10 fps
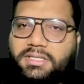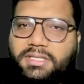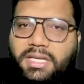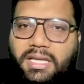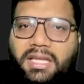
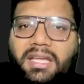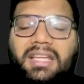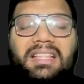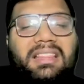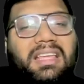C,
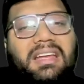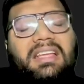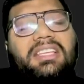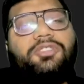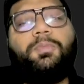there
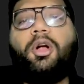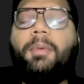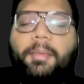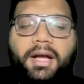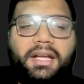is
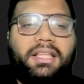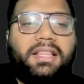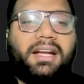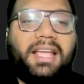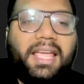probability
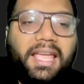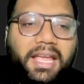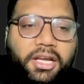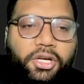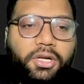that
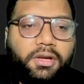A